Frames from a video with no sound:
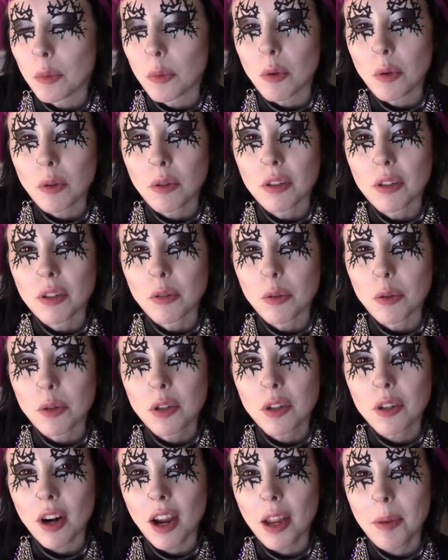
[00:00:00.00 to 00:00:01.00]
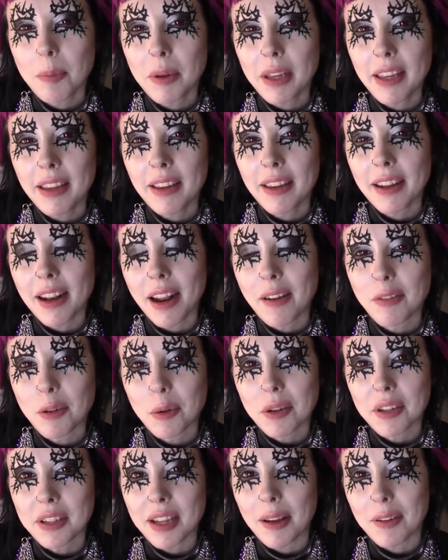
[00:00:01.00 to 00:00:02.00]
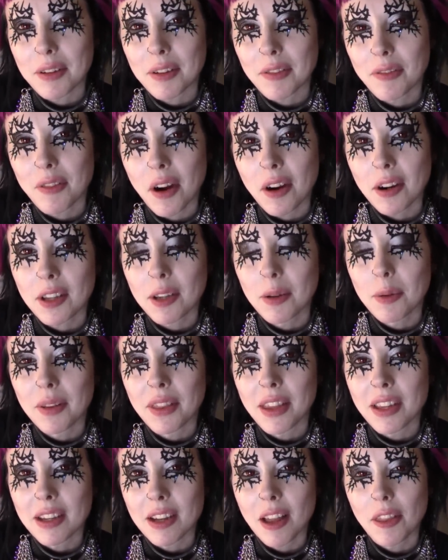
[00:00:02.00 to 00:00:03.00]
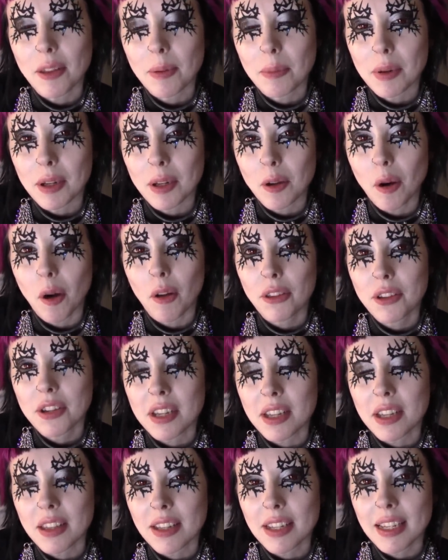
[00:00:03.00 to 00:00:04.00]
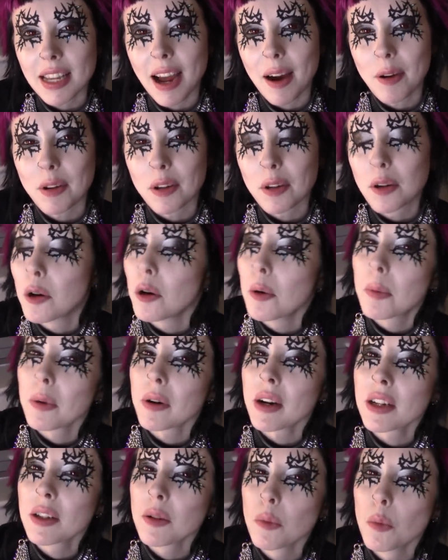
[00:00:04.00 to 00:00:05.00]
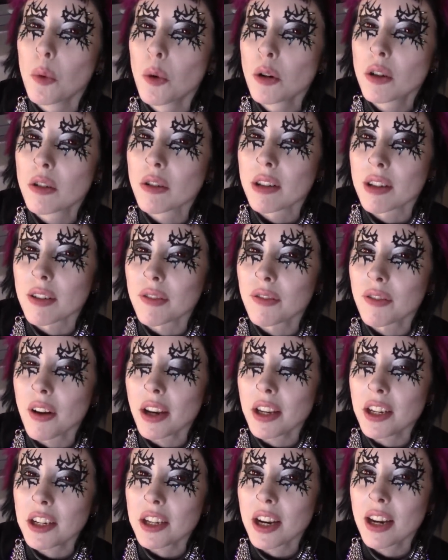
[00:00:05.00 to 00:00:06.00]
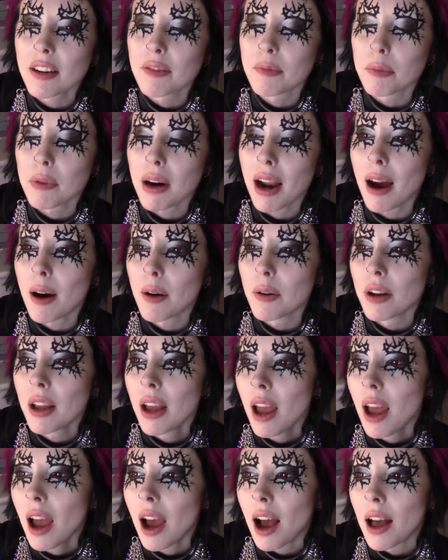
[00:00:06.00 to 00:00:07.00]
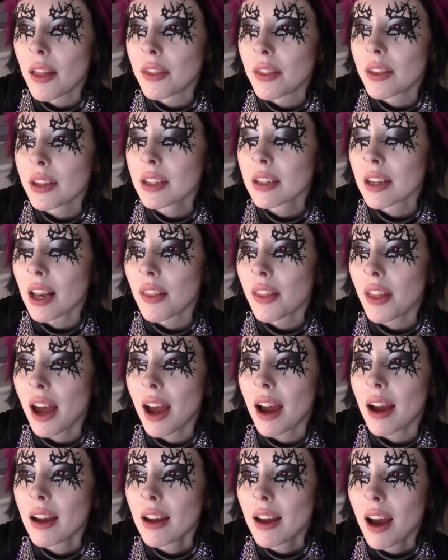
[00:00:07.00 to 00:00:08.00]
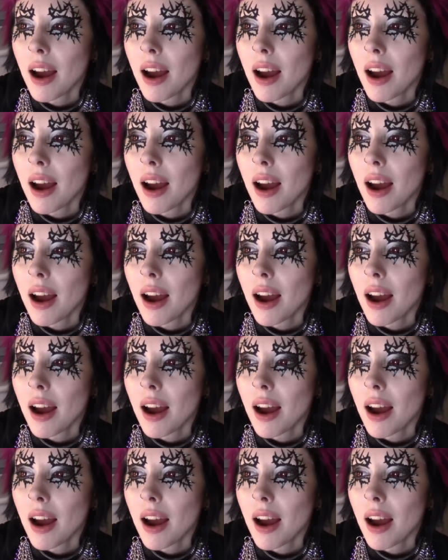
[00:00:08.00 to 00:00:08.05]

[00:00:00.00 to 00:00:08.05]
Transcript: the walls are all stripy and everyone's out to fuck you and there's nothing but goths in the town and corporation water is a funny shade of brown and things like that.